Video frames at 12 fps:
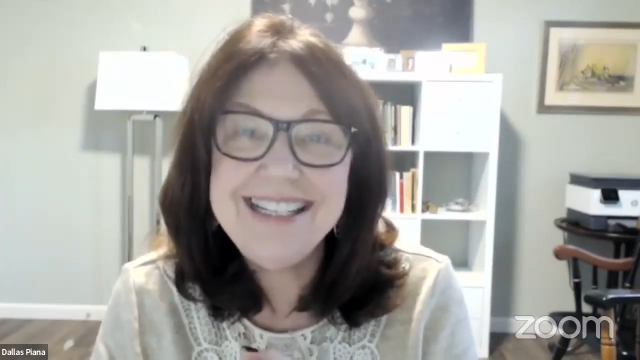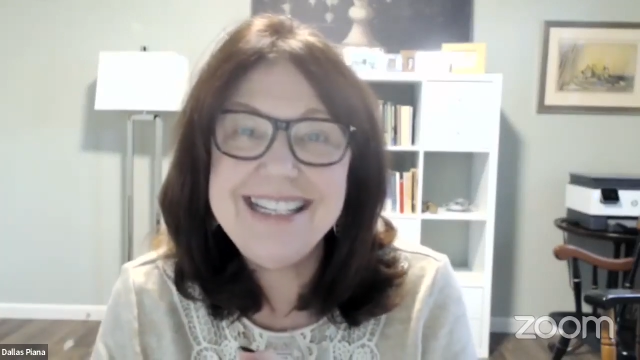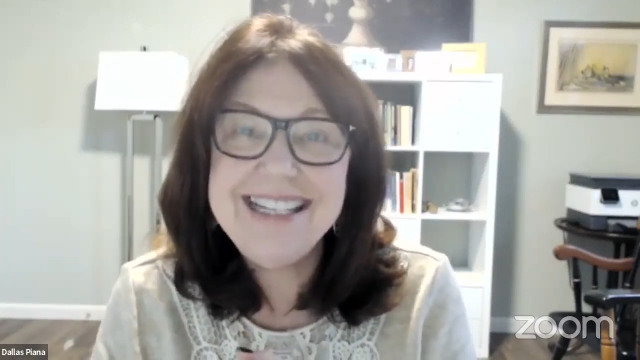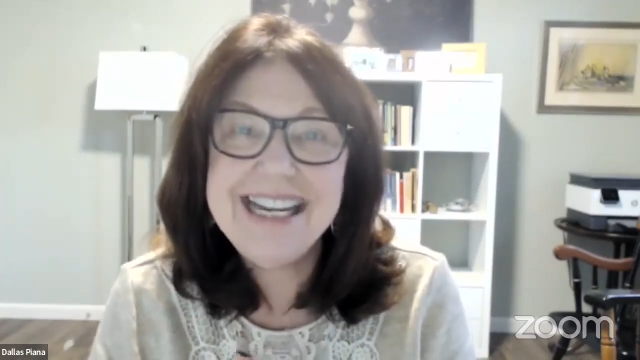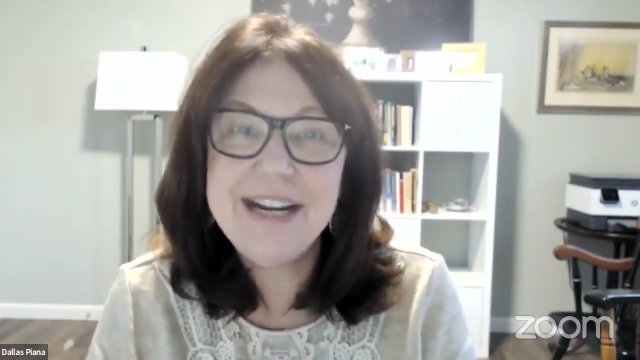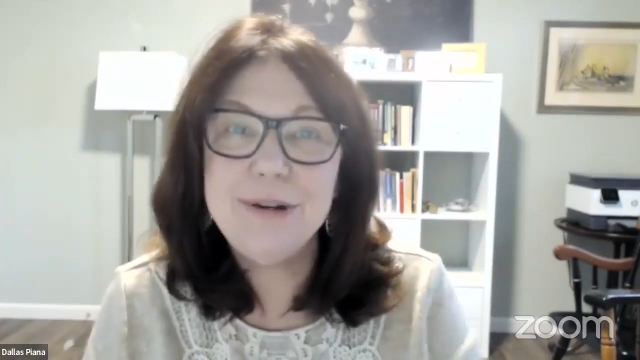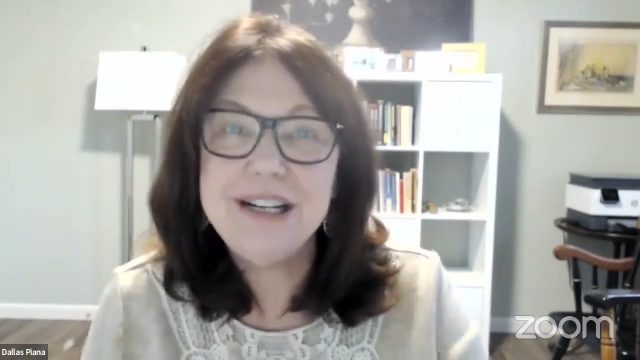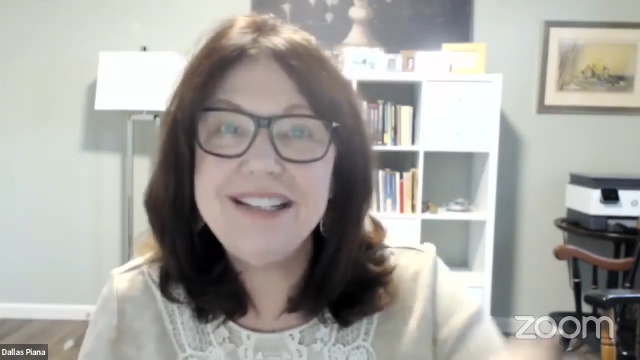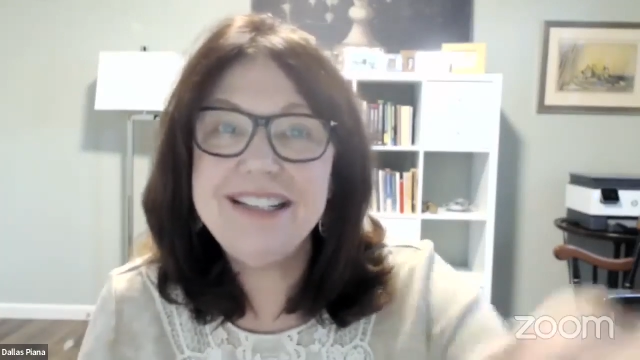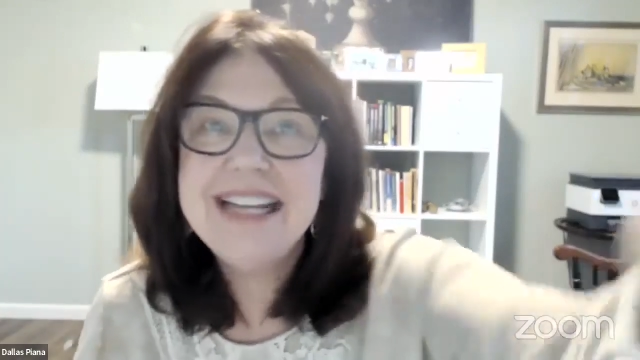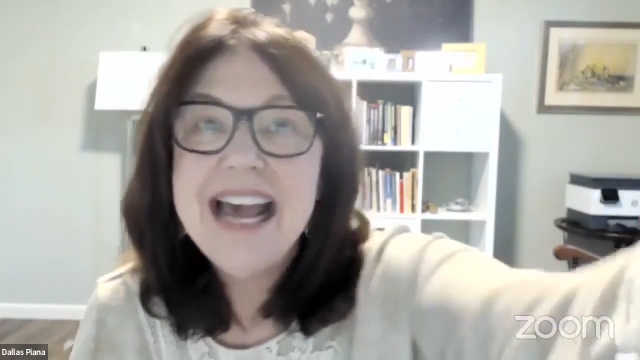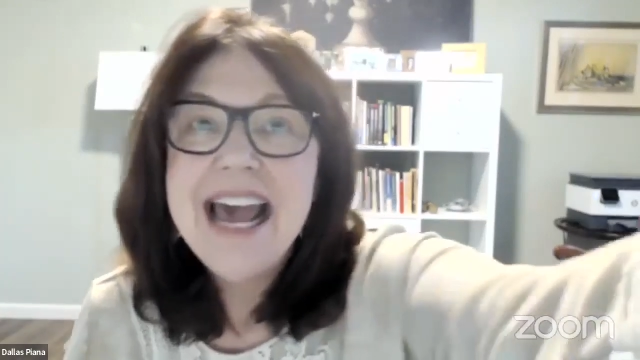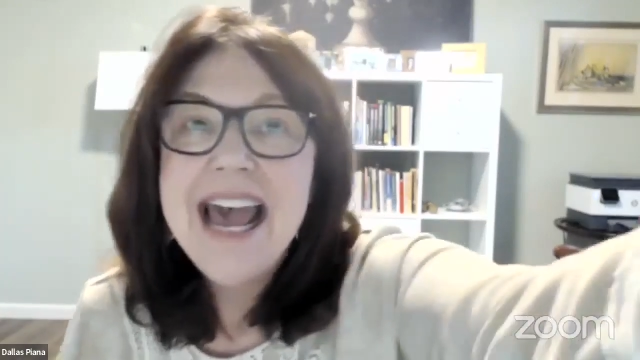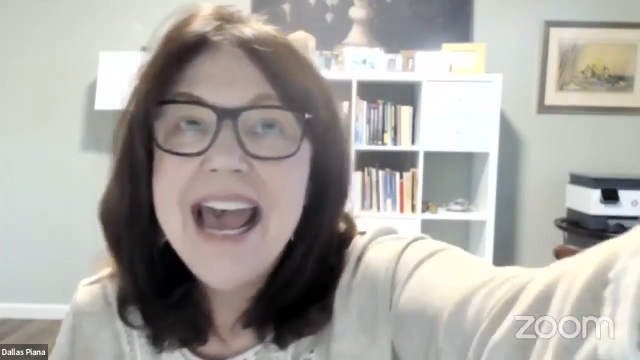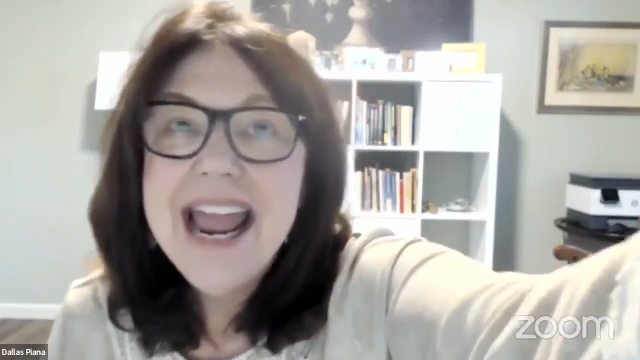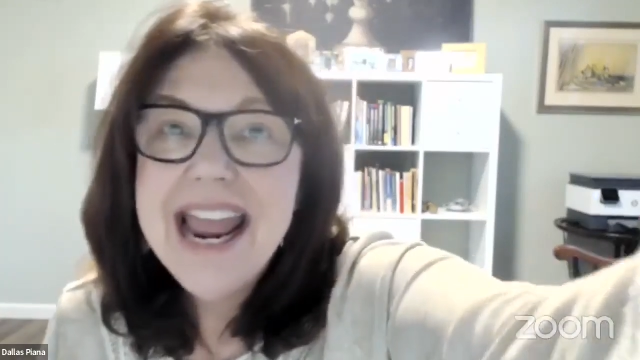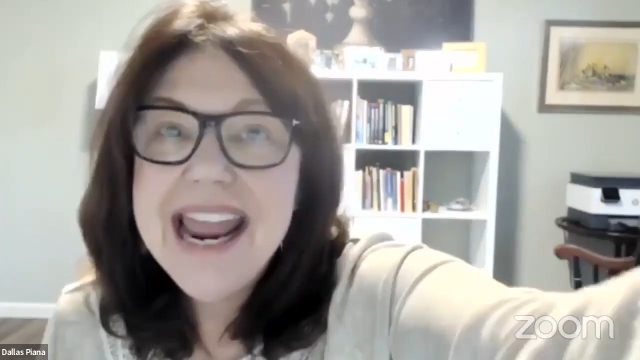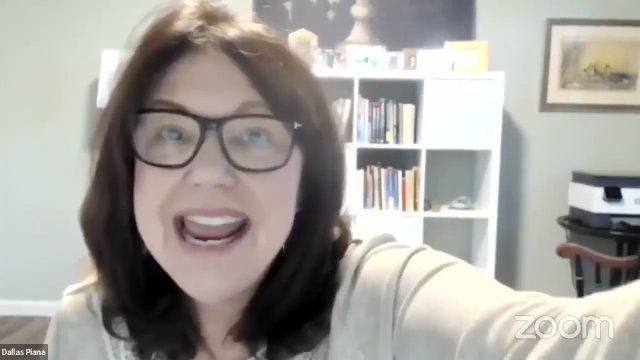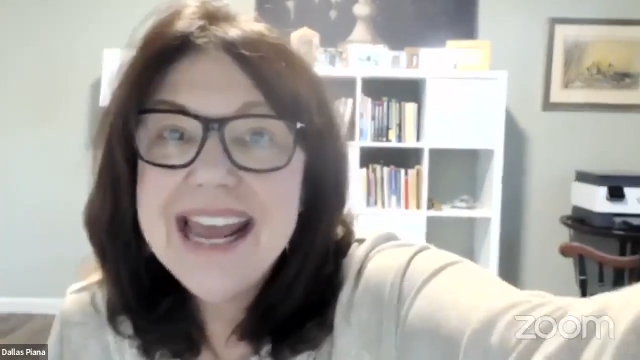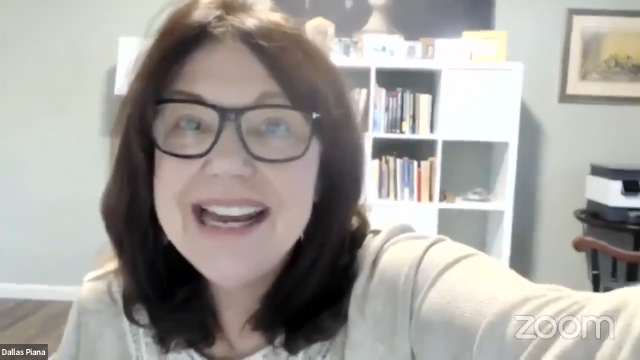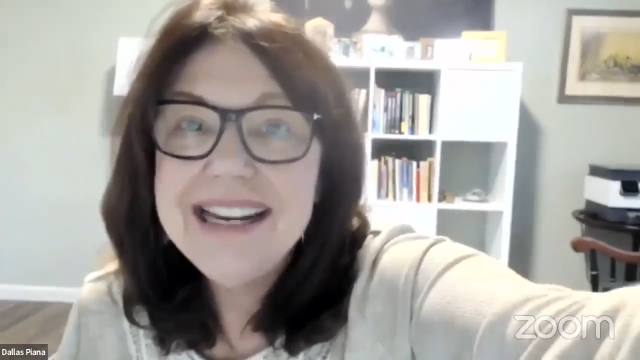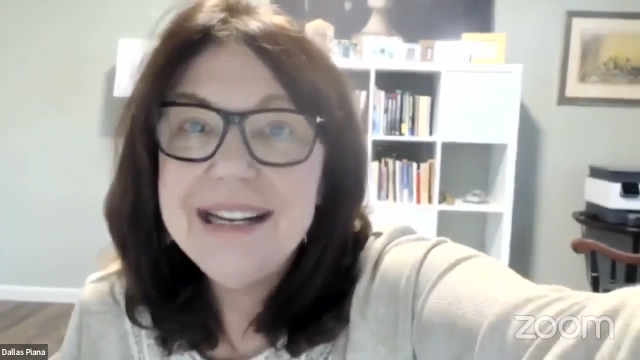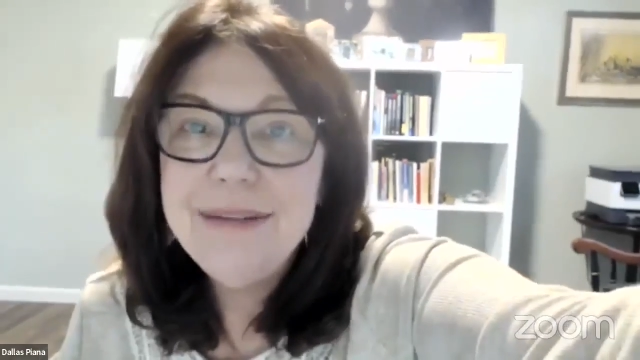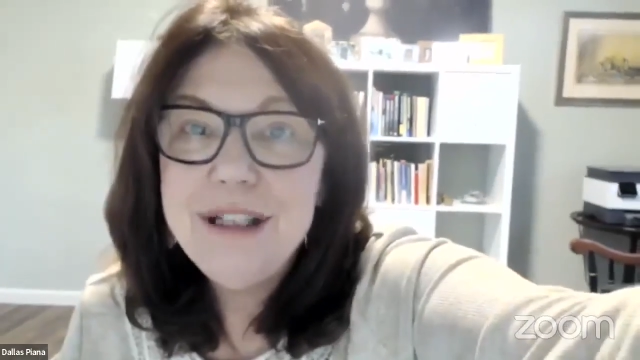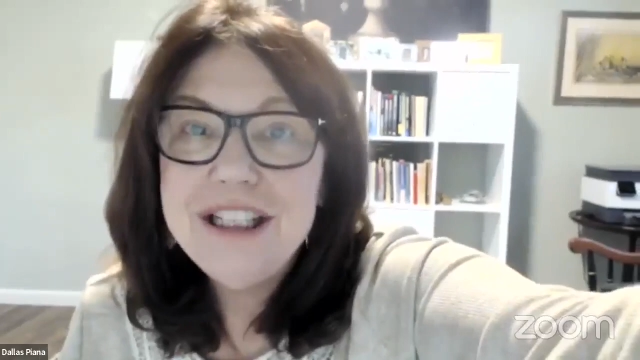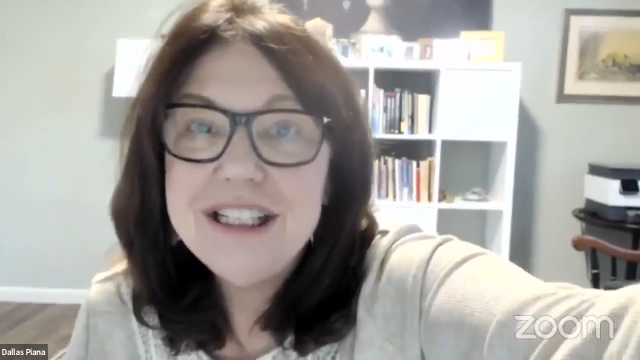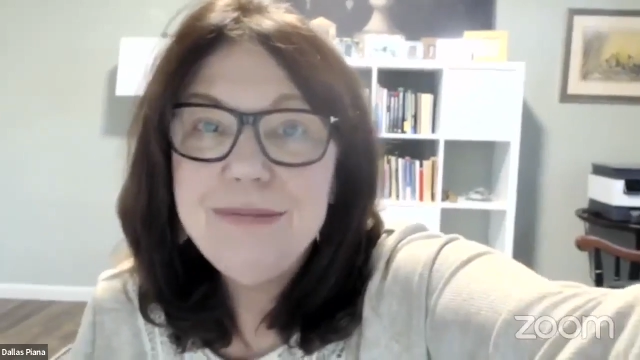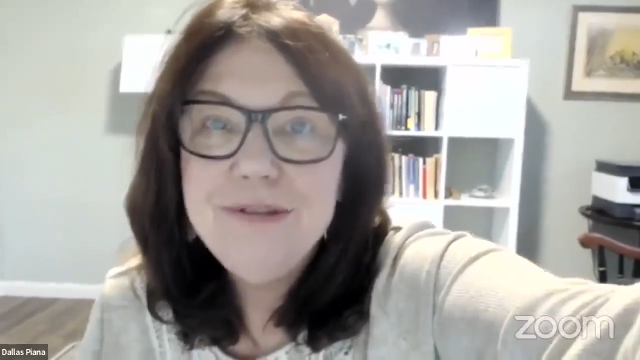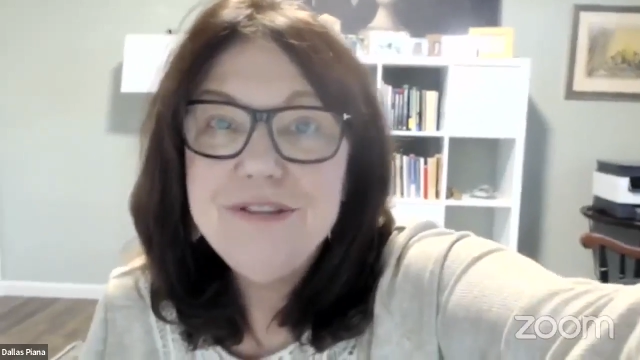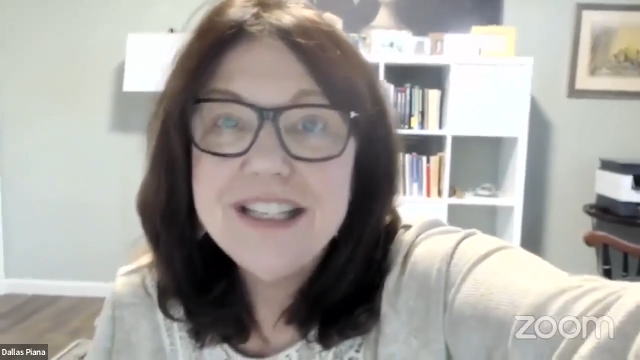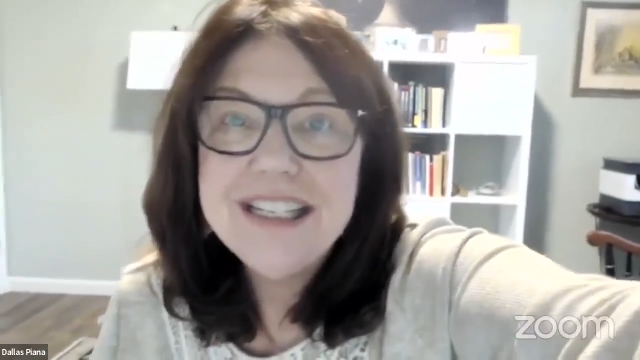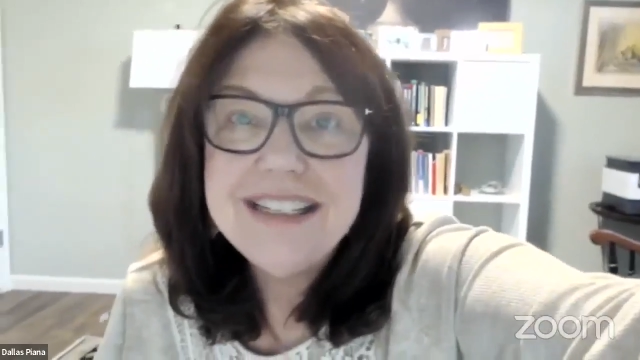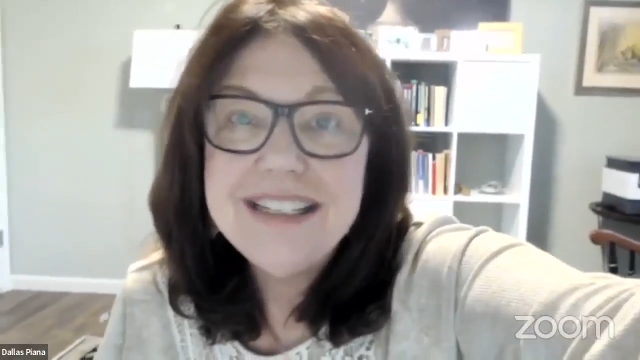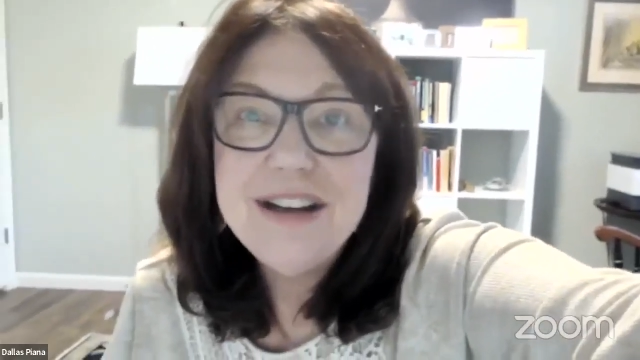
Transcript: Secrets. And let me just move this